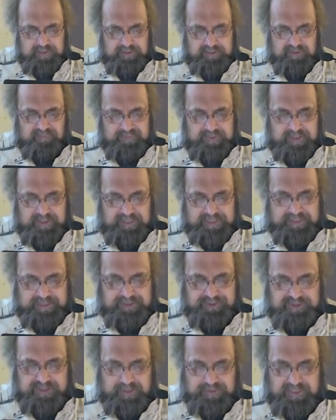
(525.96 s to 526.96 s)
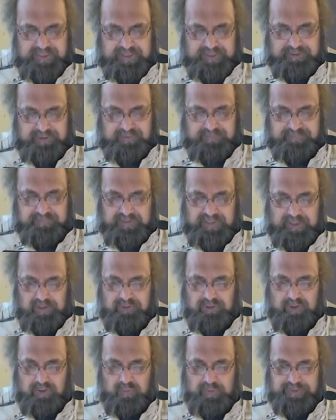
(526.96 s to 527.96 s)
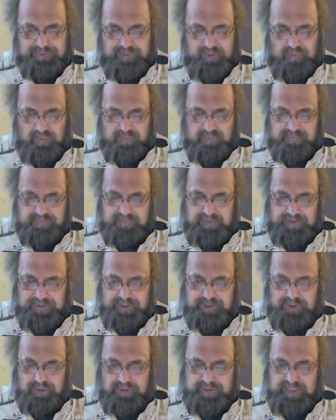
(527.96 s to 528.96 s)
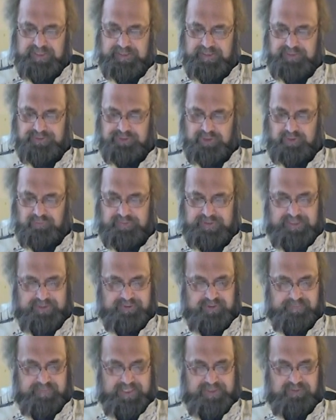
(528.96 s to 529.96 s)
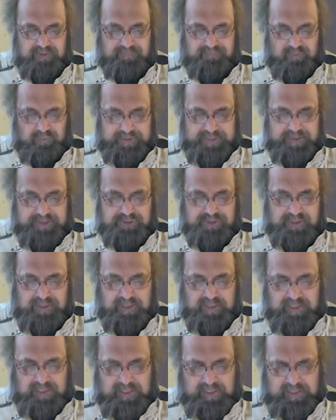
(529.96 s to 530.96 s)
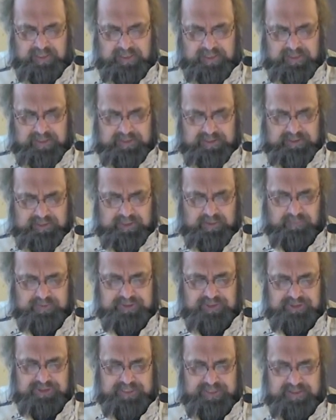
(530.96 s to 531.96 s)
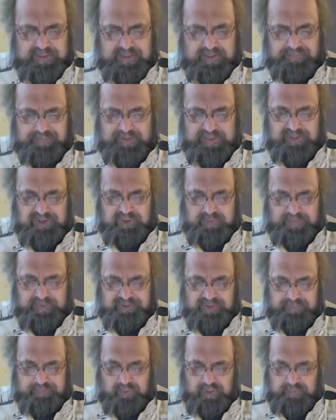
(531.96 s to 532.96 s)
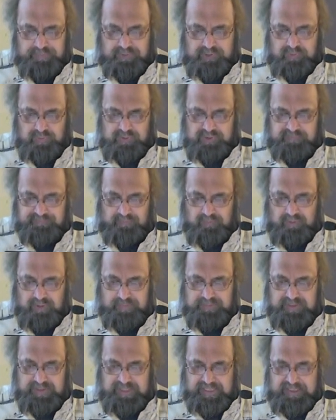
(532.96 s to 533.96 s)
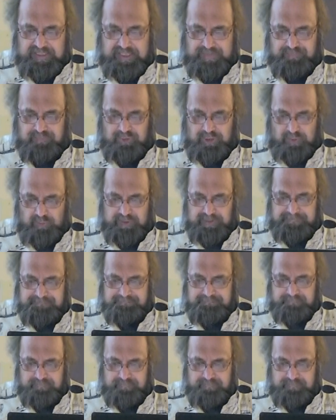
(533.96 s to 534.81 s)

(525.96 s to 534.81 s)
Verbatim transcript: 'Give me your hand,' said the other. 'I'll go with you.' And they shook hands, agreeing to make the voyage. It was a sudden impulse, but the purpose was formed, and they kept to it."